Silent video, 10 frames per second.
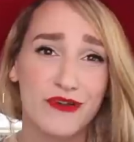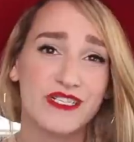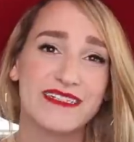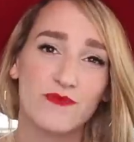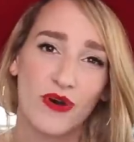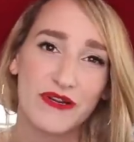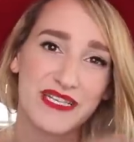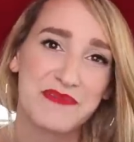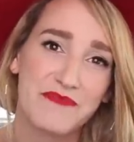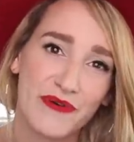which is, what are
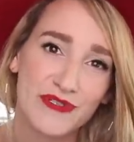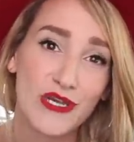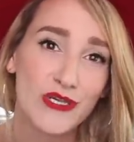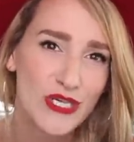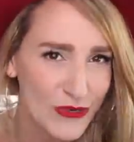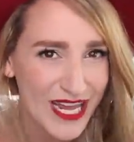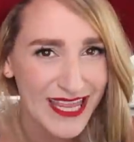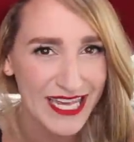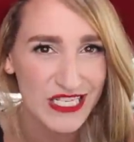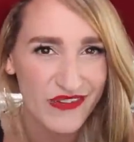some of the most
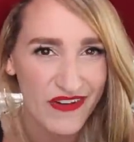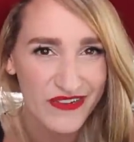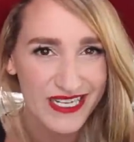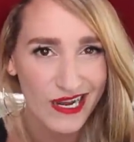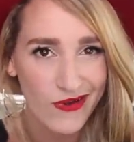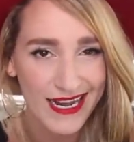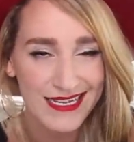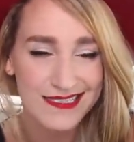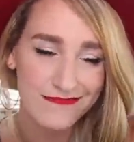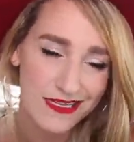unique things you've ever seen at
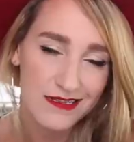weddings?